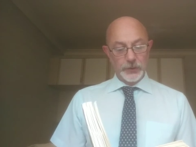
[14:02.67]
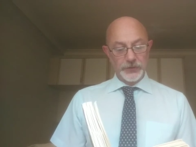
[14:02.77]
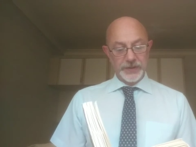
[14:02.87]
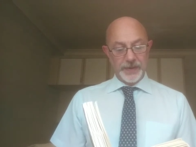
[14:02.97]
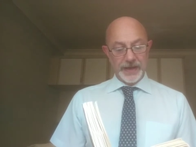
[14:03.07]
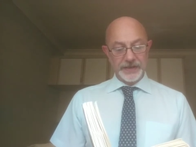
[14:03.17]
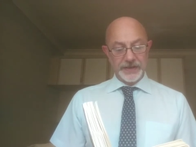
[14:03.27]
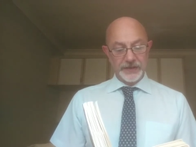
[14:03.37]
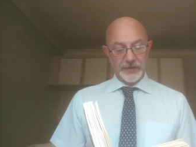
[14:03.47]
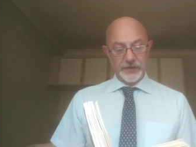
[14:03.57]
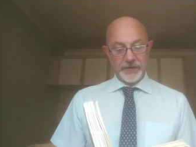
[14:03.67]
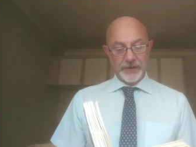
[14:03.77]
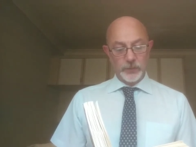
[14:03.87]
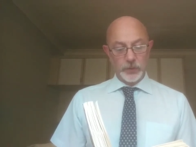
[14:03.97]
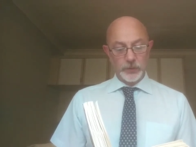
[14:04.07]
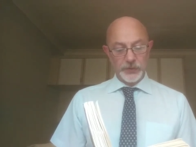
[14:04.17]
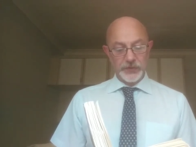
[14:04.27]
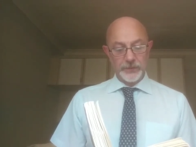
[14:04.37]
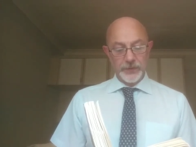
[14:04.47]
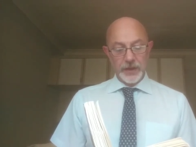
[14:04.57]
jaunty paintings on the red
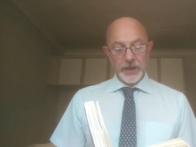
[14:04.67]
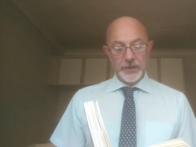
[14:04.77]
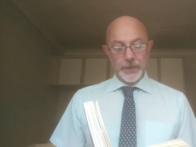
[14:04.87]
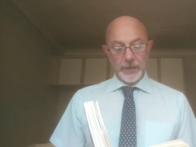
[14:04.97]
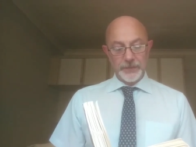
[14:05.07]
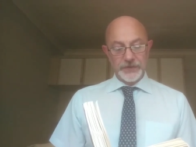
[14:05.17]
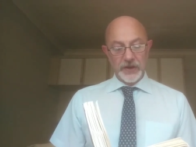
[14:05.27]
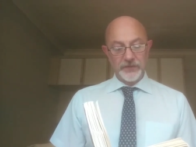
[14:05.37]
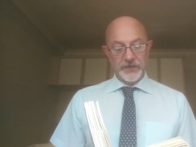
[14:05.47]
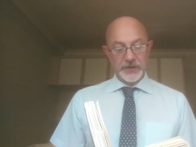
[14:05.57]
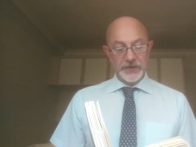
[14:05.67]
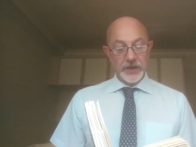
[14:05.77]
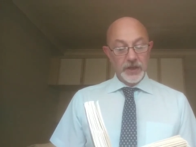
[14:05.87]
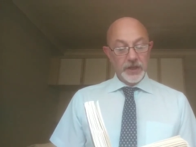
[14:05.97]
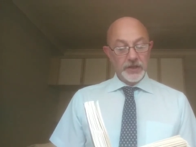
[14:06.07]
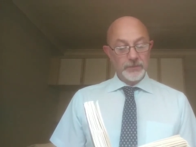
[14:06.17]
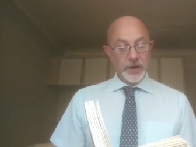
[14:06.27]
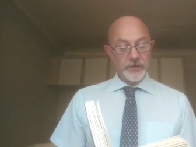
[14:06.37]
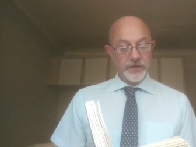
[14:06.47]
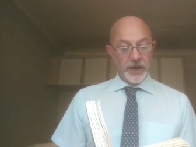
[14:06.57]
walls, the plump sofas, the
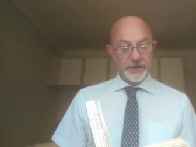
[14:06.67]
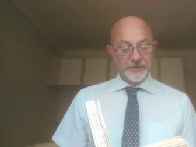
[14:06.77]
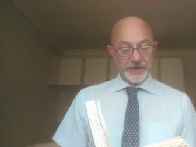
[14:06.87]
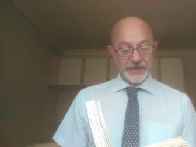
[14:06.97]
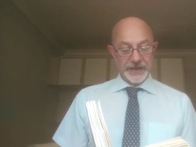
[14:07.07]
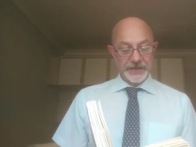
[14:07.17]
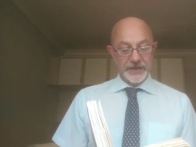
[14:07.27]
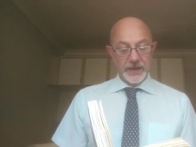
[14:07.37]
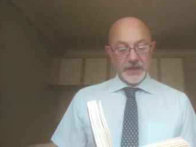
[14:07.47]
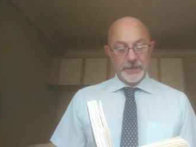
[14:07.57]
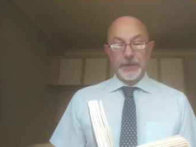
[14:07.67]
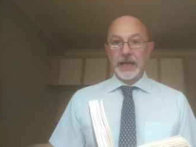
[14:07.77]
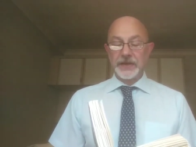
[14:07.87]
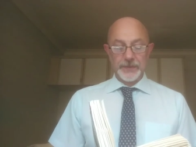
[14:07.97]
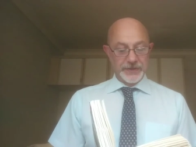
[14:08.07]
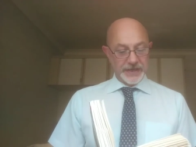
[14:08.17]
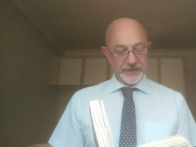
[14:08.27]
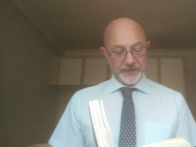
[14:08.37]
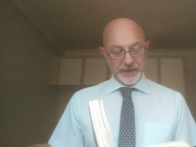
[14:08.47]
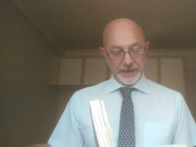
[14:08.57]
mauve light fittings, the plasma
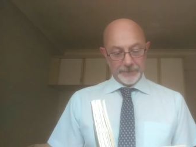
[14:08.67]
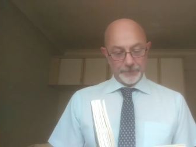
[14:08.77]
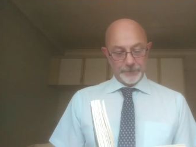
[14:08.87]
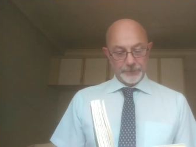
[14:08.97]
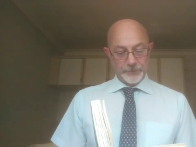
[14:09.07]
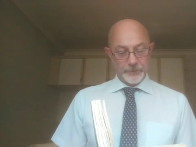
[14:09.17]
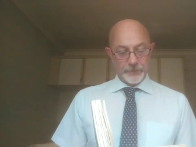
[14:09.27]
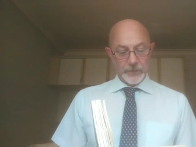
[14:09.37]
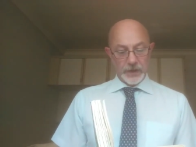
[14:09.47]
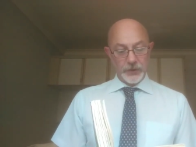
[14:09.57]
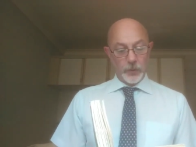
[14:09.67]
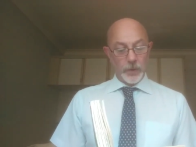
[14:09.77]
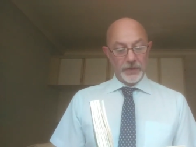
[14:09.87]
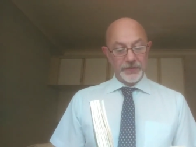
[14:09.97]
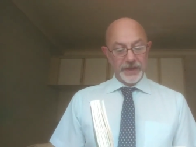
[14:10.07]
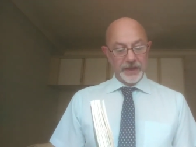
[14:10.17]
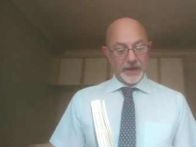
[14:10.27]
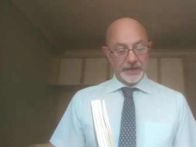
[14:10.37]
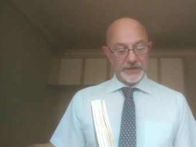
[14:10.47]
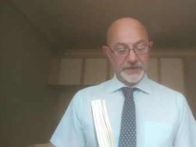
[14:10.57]
TV, and not one thing
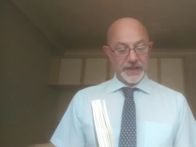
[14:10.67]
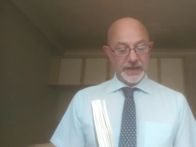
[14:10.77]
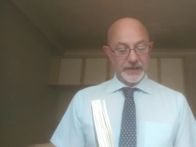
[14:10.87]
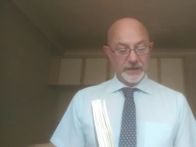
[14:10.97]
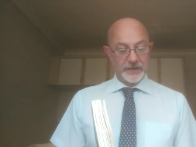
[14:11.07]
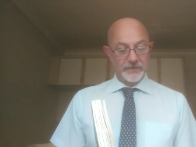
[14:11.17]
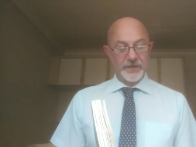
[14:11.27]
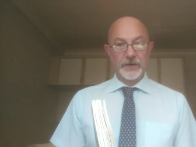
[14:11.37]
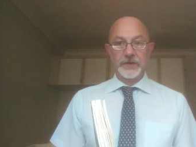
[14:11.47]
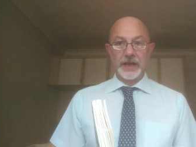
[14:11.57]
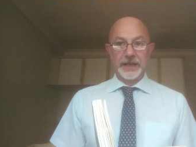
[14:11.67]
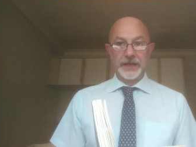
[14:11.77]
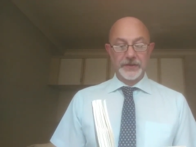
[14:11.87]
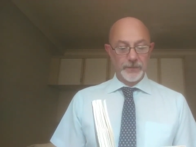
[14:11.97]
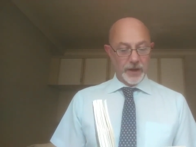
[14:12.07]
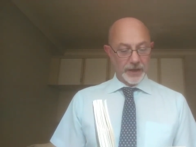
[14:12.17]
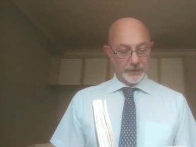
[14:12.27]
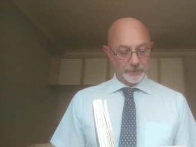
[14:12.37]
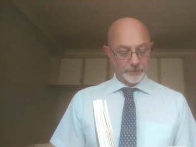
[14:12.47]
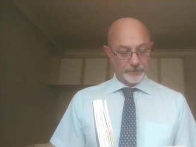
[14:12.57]
I can see feels like it is mine.